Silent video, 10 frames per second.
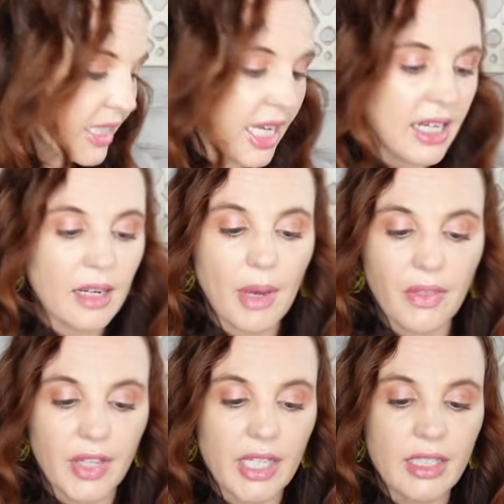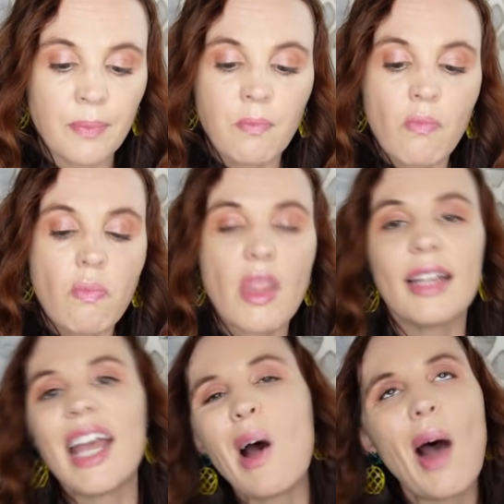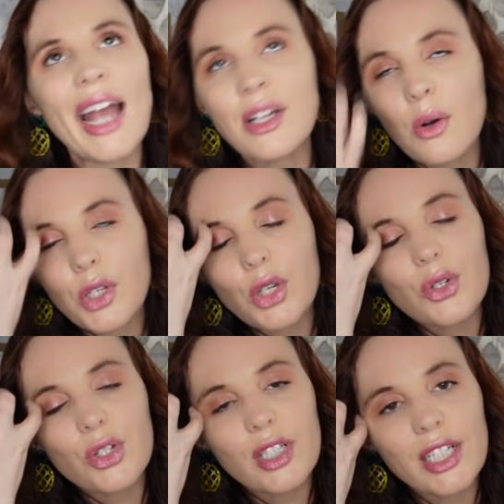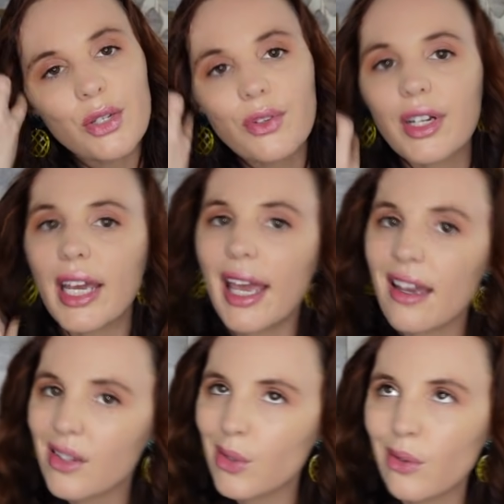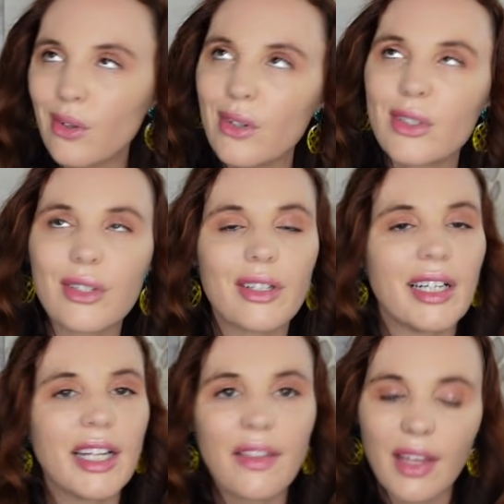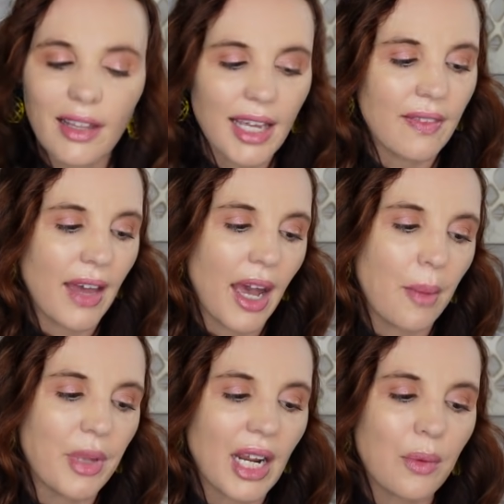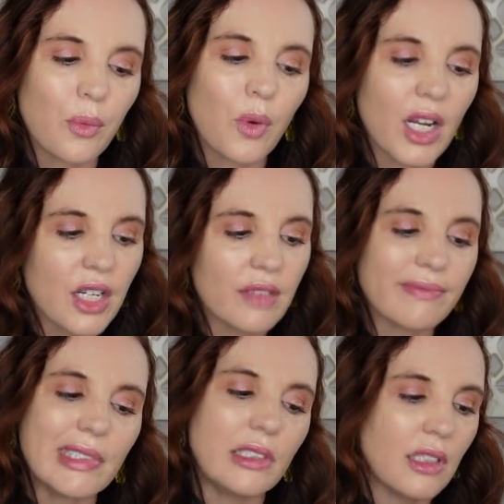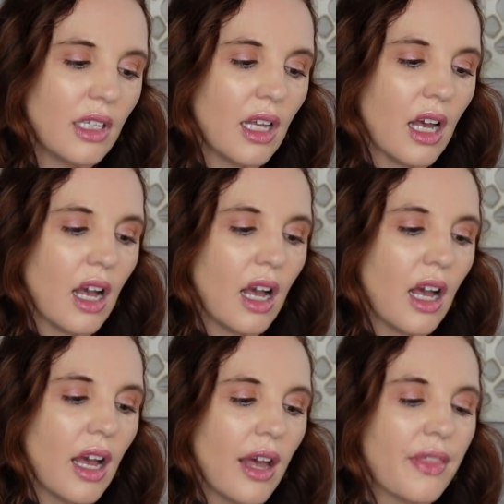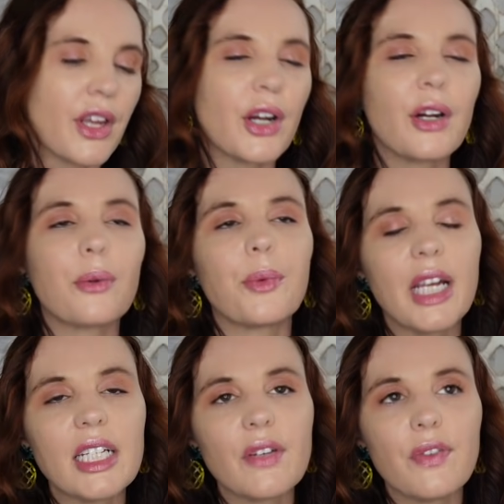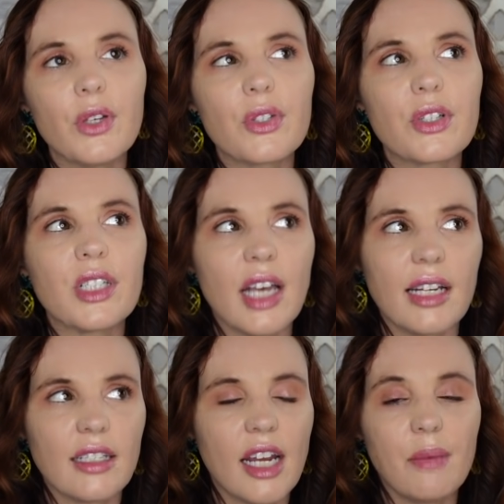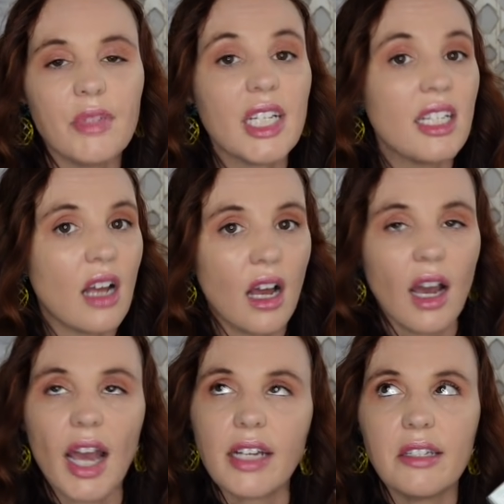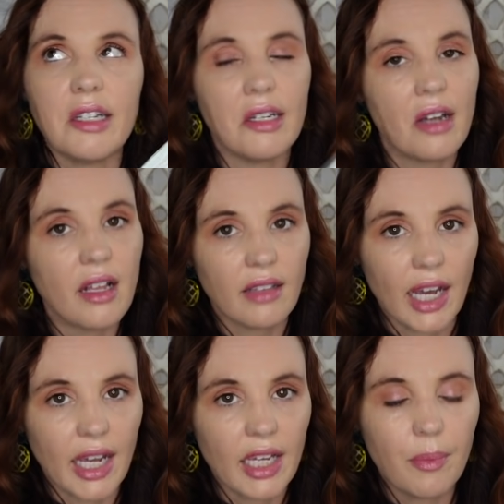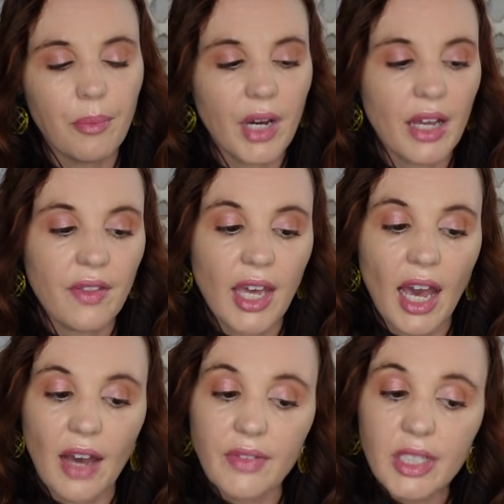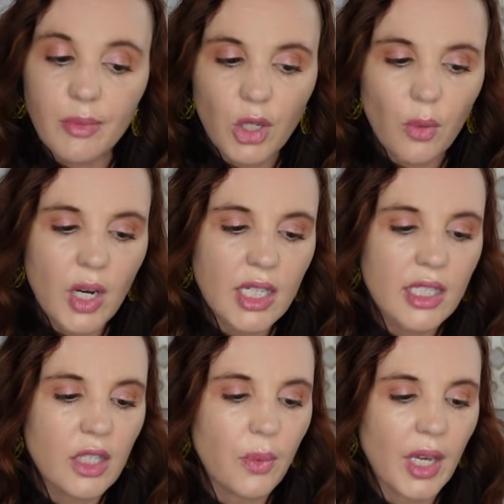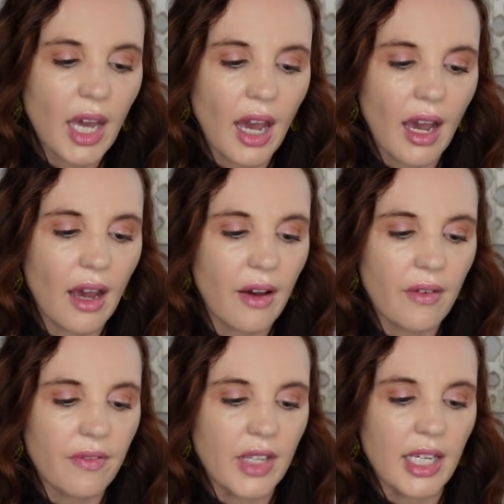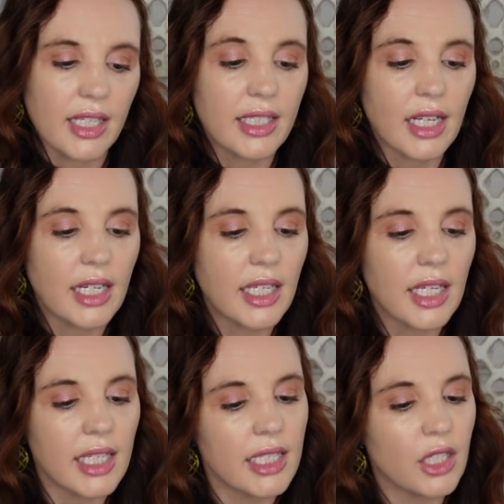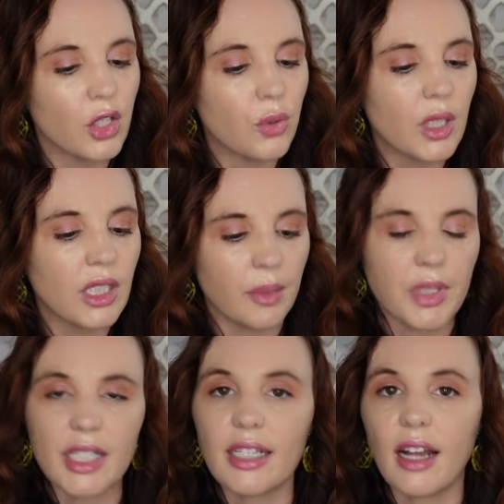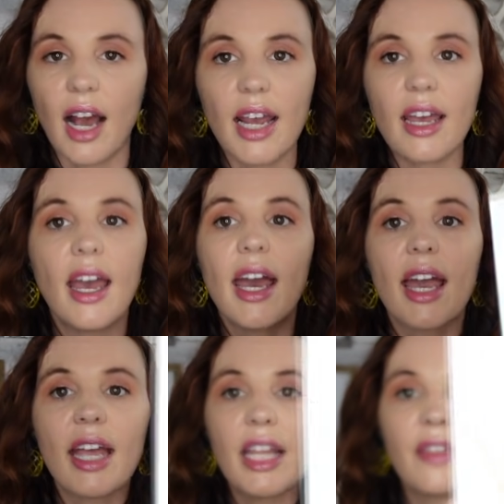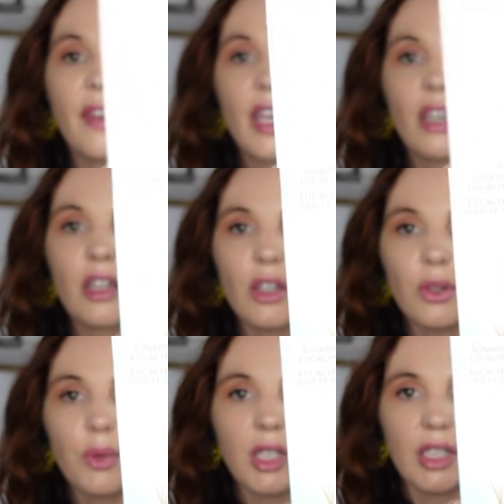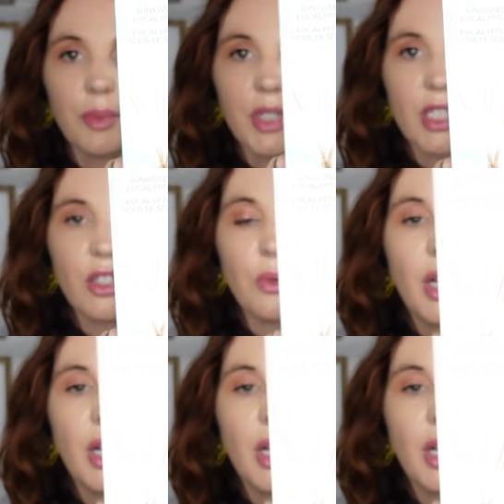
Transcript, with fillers: excited about this now, I don't usually do their candles or anything like that, but I wanted... Their reed diffusers last time did not, I did not like, but they have some new ones. So we have the Sun-Kissed Eucalyptus and I, anything eucalyptus, you